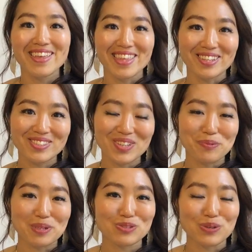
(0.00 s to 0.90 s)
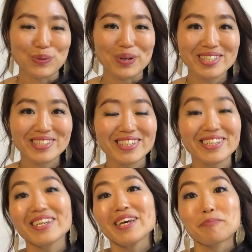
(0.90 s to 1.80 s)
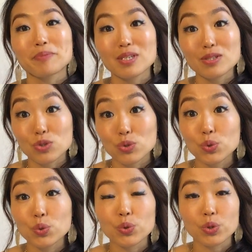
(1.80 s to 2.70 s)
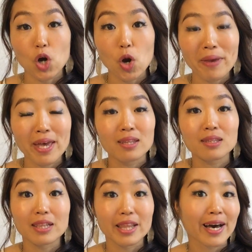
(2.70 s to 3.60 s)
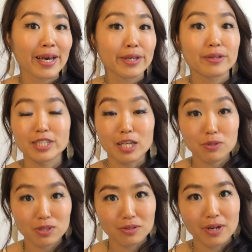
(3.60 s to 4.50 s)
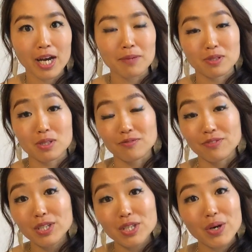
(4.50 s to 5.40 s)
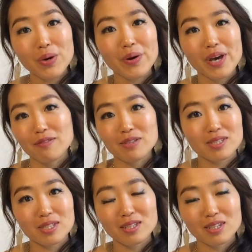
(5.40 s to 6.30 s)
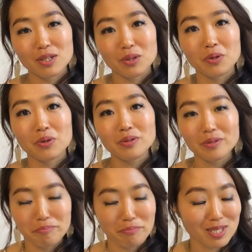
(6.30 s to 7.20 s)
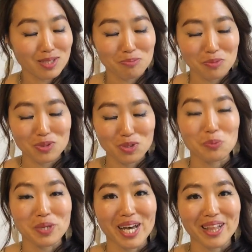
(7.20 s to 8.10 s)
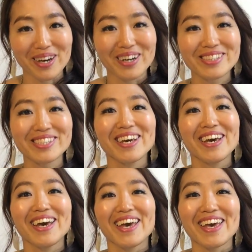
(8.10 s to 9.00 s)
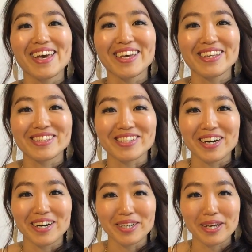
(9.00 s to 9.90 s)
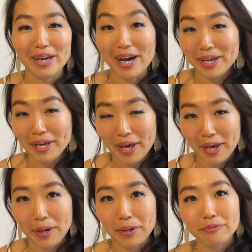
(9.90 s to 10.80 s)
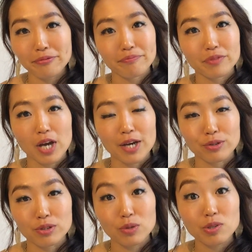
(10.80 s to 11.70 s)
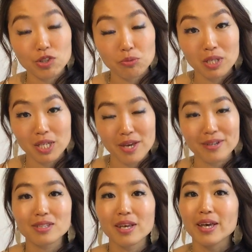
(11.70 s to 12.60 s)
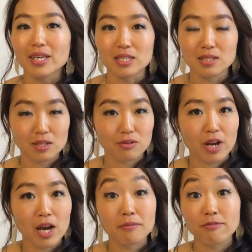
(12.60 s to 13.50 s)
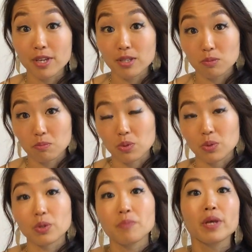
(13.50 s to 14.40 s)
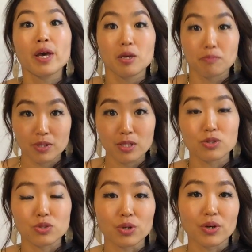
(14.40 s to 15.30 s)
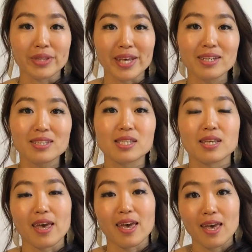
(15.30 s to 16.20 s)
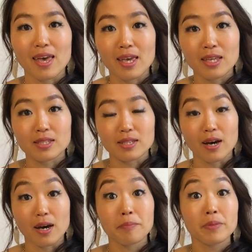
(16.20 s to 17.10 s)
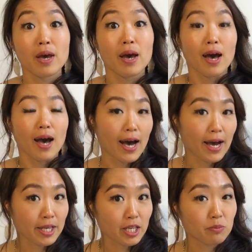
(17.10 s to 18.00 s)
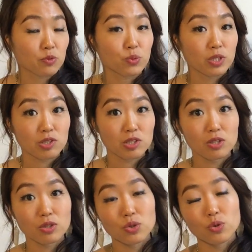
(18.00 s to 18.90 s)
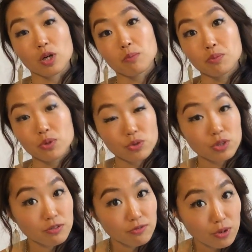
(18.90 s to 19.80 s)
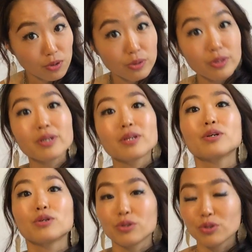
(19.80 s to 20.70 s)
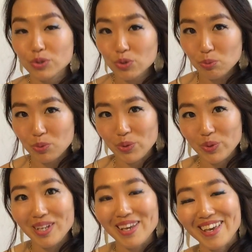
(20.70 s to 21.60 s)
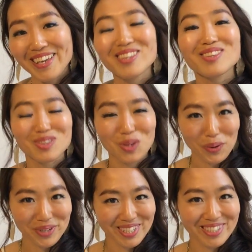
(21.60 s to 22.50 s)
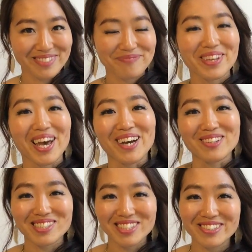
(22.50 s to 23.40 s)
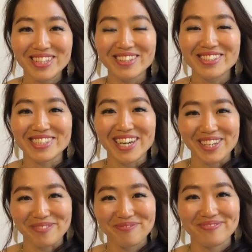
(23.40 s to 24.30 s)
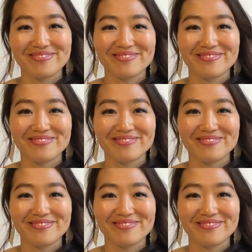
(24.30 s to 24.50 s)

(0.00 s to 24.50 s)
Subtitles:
Thanks so much for watching. Please do comment, like, subscribe this video. Everything little means to me a lot. And I have other social medias, Instagram, Facebook. Please do connect, and I am wishing you a beautiful new moon in Taurus. I'll see you next time.